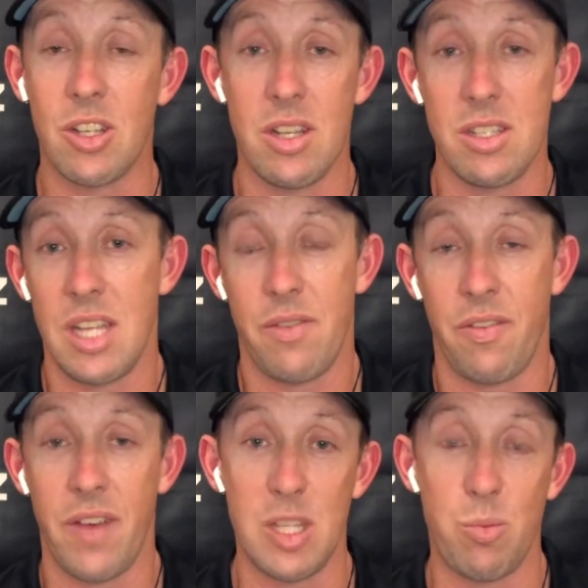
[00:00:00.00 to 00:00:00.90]
guys he's never
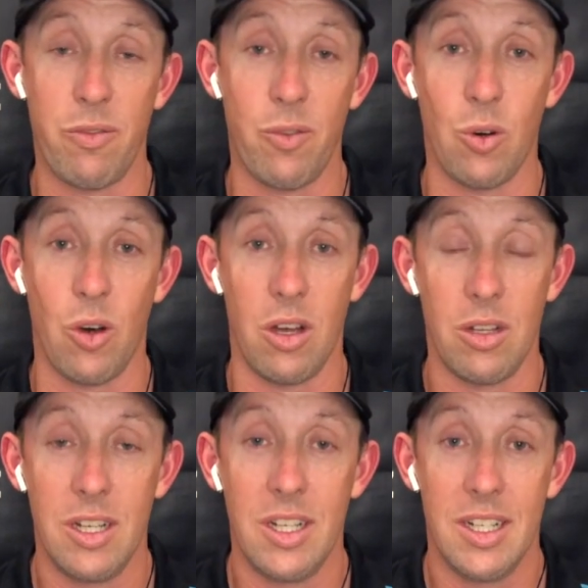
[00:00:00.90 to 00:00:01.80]
faced before
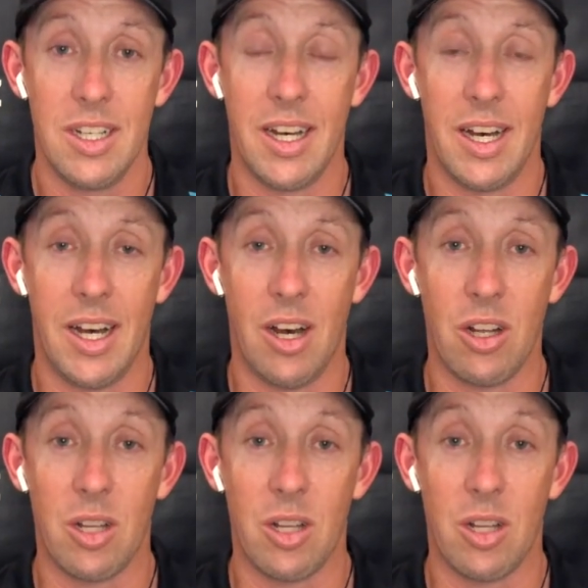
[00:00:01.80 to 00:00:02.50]
on